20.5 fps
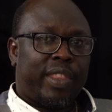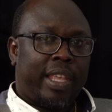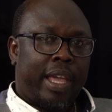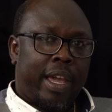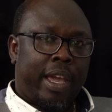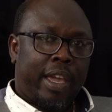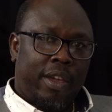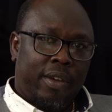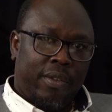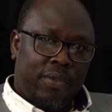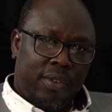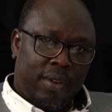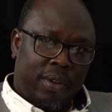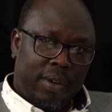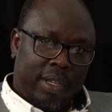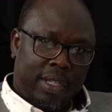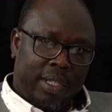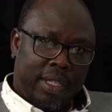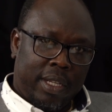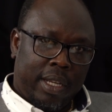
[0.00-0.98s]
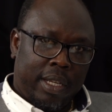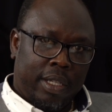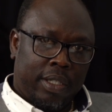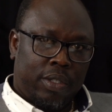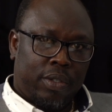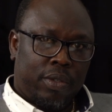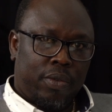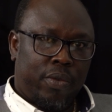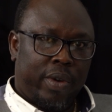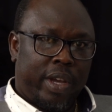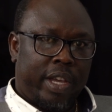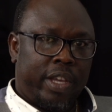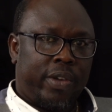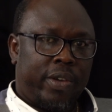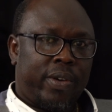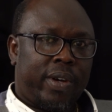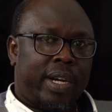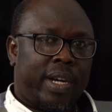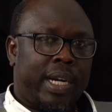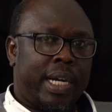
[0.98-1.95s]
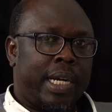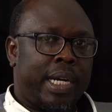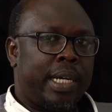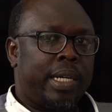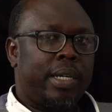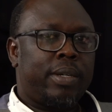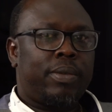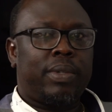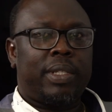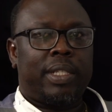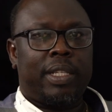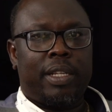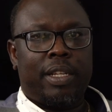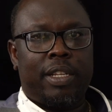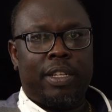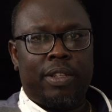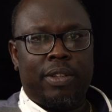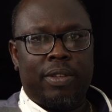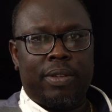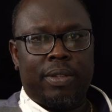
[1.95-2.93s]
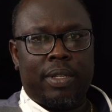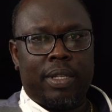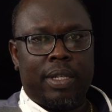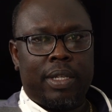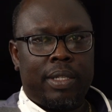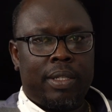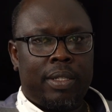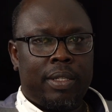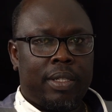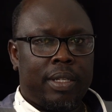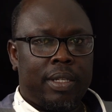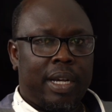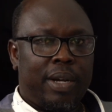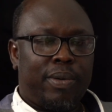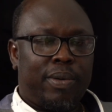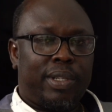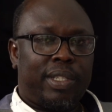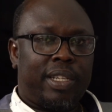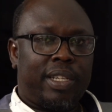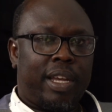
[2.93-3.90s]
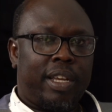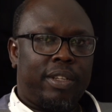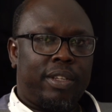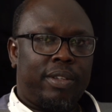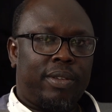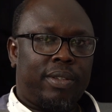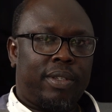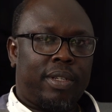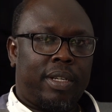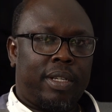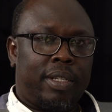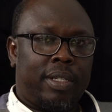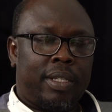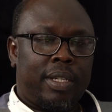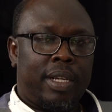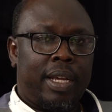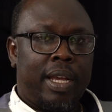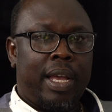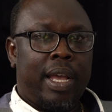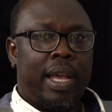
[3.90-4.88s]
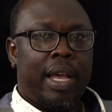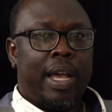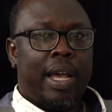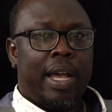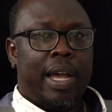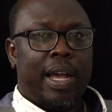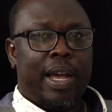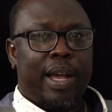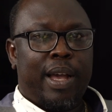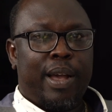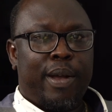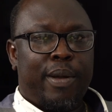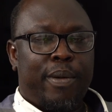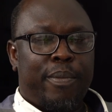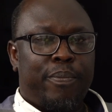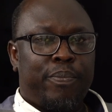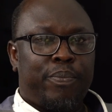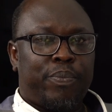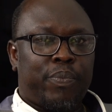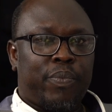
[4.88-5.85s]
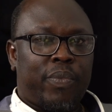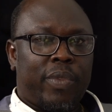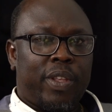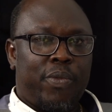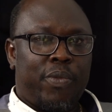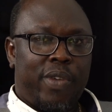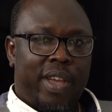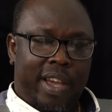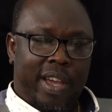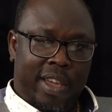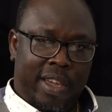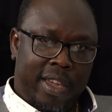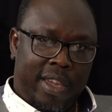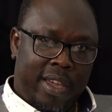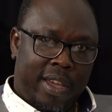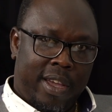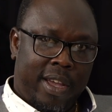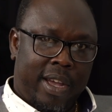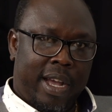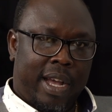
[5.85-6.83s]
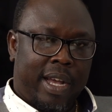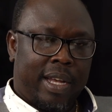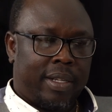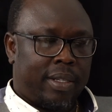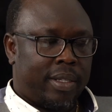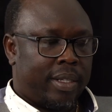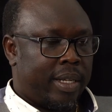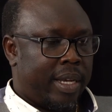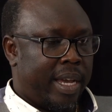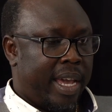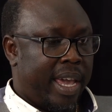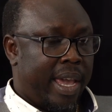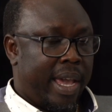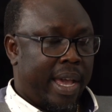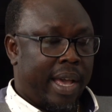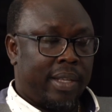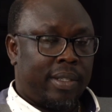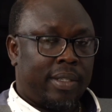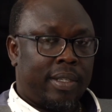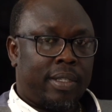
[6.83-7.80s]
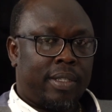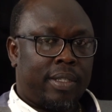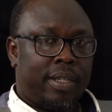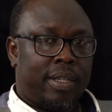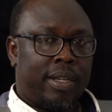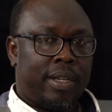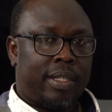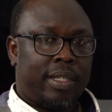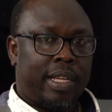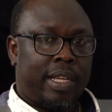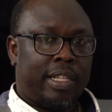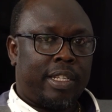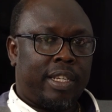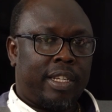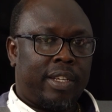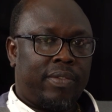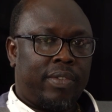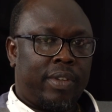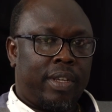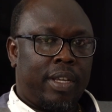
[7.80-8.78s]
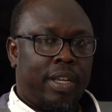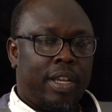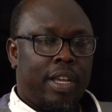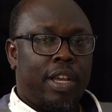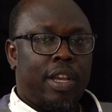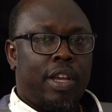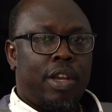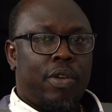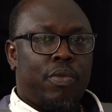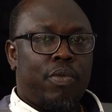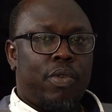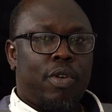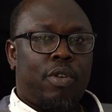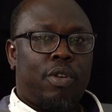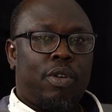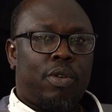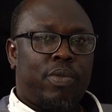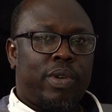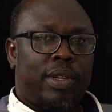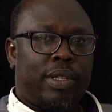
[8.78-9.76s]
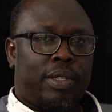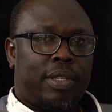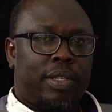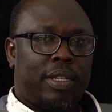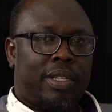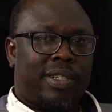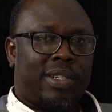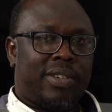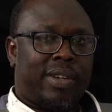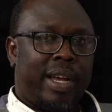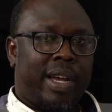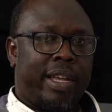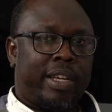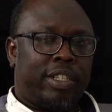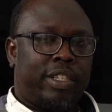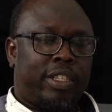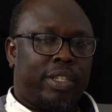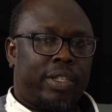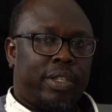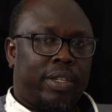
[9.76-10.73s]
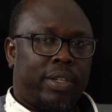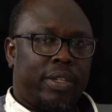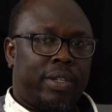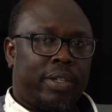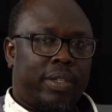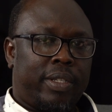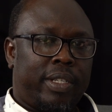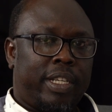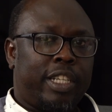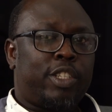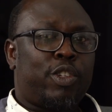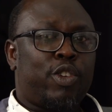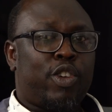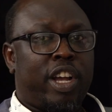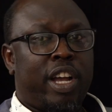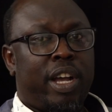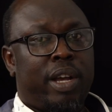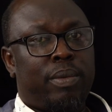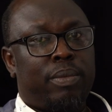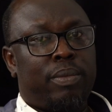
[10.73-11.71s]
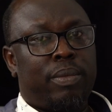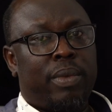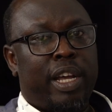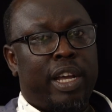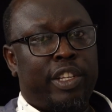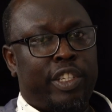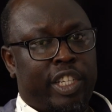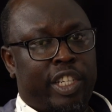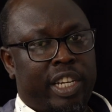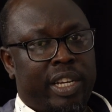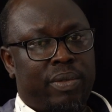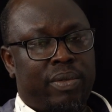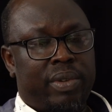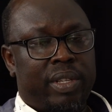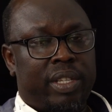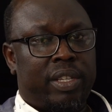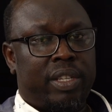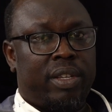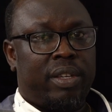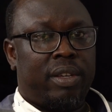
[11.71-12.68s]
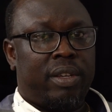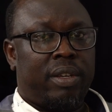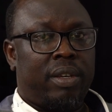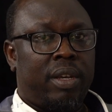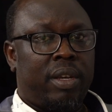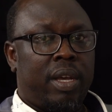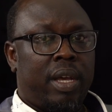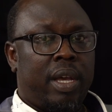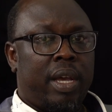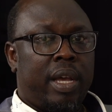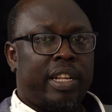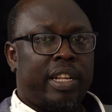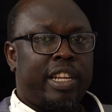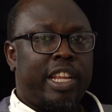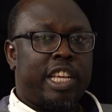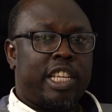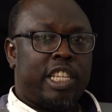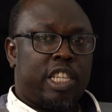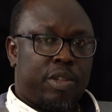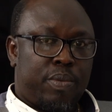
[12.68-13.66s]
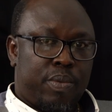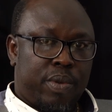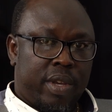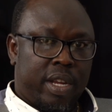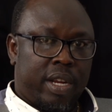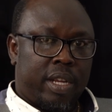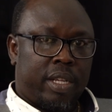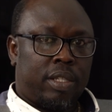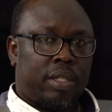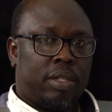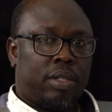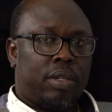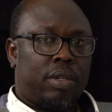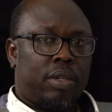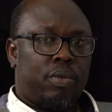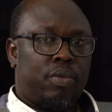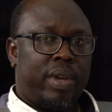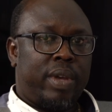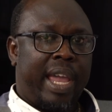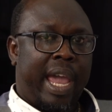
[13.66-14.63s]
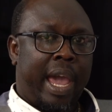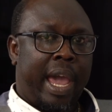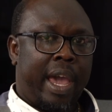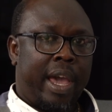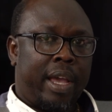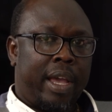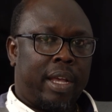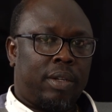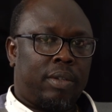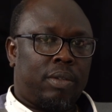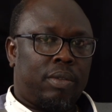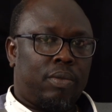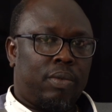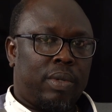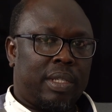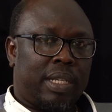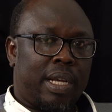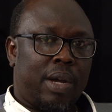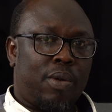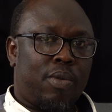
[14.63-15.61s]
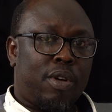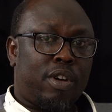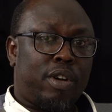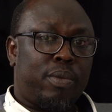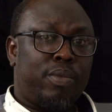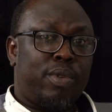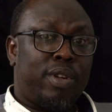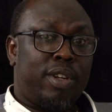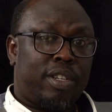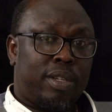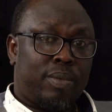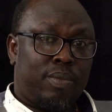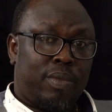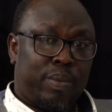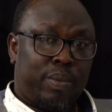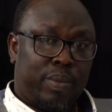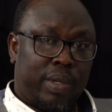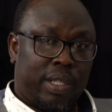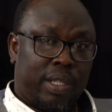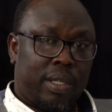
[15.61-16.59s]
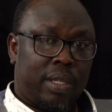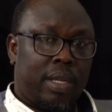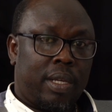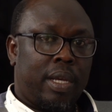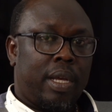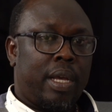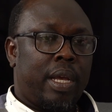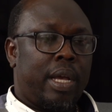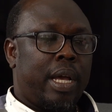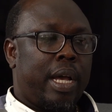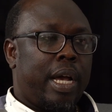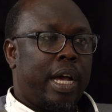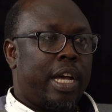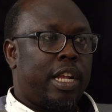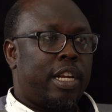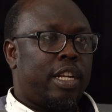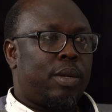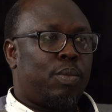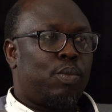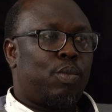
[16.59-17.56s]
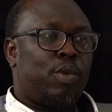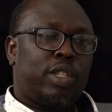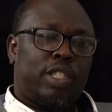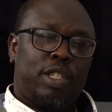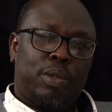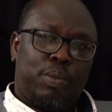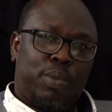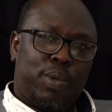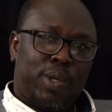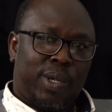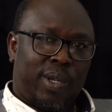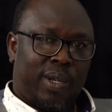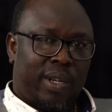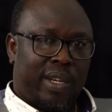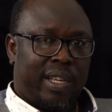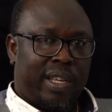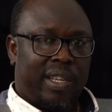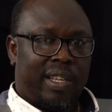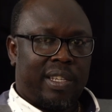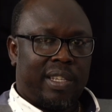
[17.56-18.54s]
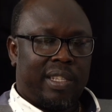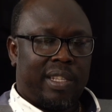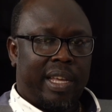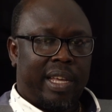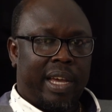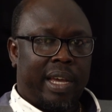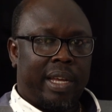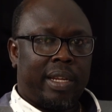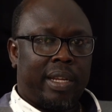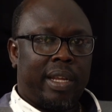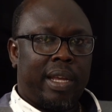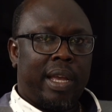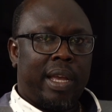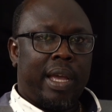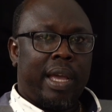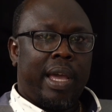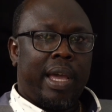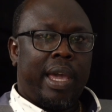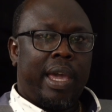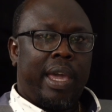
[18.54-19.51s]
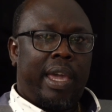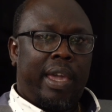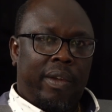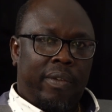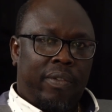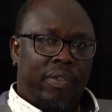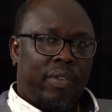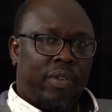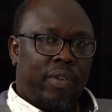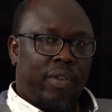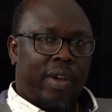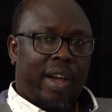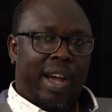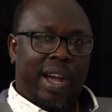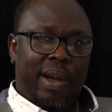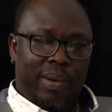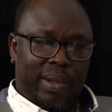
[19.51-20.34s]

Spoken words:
thank you for listening. Where you are, was in New Zealand, outside New Zealand. We are here at ARCC Resett TV. We're always trying to just to come and share with you the experience we had with our community members. And the most importantly is that if you're